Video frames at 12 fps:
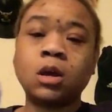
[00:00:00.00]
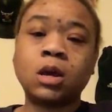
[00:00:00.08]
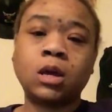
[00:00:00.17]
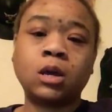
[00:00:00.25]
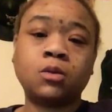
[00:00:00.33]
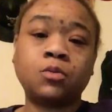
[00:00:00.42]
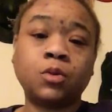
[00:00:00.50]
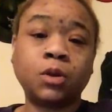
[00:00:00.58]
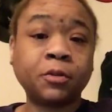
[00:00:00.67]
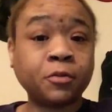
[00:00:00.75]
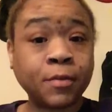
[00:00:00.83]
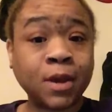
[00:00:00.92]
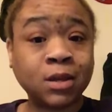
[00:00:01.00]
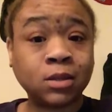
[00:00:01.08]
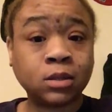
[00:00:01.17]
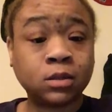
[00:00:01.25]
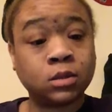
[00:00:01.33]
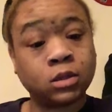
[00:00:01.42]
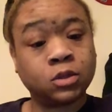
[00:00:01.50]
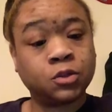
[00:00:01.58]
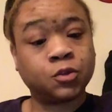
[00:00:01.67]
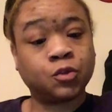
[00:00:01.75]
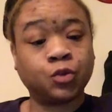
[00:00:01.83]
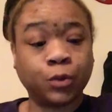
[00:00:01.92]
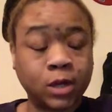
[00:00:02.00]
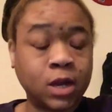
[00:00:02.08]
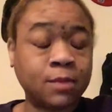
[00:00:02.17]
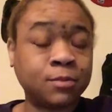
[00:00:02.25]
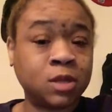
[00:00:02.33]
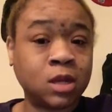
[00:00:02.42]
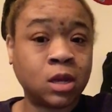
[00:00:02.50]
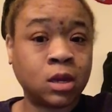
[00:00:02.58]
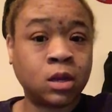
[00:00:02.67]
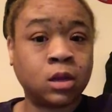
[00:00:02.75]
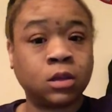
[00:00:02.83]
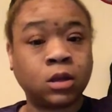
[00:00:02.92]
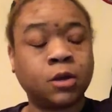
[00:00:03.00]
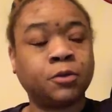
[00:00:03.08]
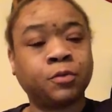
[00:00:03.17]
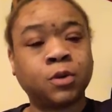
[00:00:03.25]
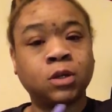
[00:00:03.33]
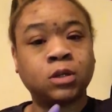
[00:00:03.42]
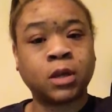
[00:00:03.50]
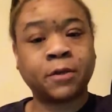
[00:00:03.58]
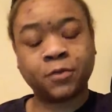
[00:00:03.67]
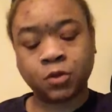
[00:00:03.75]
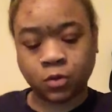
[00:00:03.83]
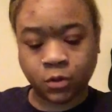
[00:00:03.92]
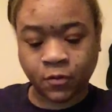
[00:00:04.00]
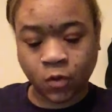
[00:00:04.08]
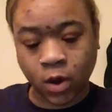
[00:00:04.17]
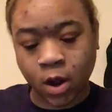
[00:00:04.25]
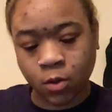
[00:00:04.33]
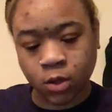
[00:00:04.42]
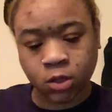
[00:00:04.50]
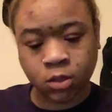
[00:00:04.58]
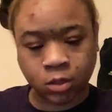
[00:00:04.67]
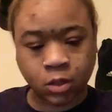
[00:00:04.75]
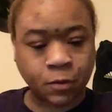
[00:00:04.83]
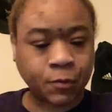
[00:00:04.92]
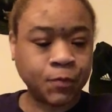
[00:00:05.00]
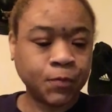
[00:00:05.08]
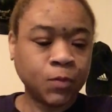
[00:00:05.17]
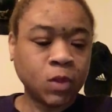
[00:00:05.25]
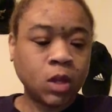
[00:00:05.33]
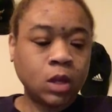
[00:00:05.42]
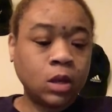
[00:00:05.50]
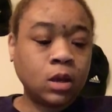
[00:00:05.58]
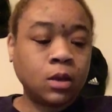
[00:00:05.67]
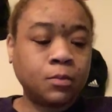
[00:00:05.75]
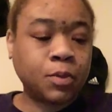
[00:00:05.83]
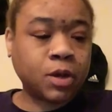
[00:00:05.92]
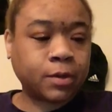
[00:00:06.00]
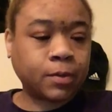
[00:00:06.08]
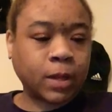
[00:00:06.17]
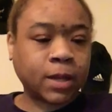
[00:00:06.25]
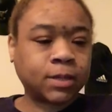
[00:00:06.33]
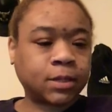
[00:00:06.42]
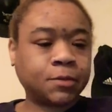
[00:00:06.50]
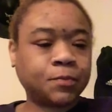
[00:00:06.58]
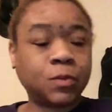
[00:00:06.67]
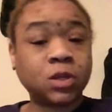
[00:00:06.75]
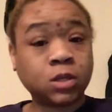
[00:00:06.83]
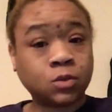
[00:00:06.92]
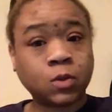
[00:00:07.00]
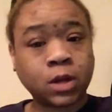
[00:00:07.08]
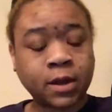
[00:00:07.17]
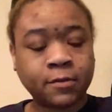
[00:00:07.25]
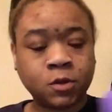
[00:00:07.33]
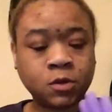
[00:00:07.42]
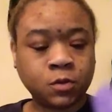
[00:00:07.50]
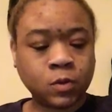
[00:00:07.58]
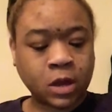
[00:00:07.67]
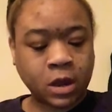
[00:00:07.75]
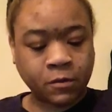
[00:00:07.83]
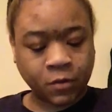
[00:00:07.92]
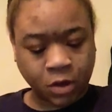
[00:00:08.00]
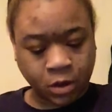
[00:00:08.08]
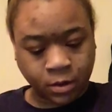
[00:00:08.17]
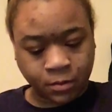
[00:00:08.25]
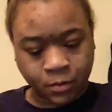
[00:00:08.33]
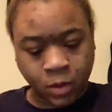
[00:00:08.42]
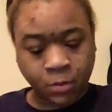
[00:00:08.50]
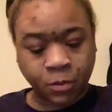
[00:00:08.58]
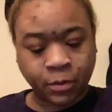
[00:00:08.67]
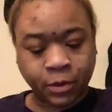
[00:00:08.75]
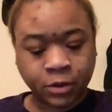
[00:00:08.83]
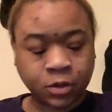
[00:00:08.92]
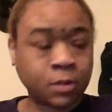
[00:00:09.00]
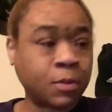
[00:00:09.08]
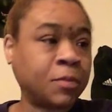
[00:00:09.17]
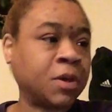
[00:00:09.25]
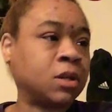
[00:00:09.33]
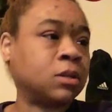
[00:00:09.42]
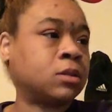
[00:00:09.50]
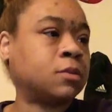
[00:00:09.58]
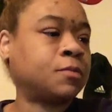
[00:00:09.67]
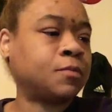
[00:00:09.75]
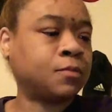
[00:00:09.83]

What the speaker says: And one of the medicines is 3 times a day, and the other one is every 24 hours. So, but like I said, this is what I have to do every time I'm ready to start my medicine.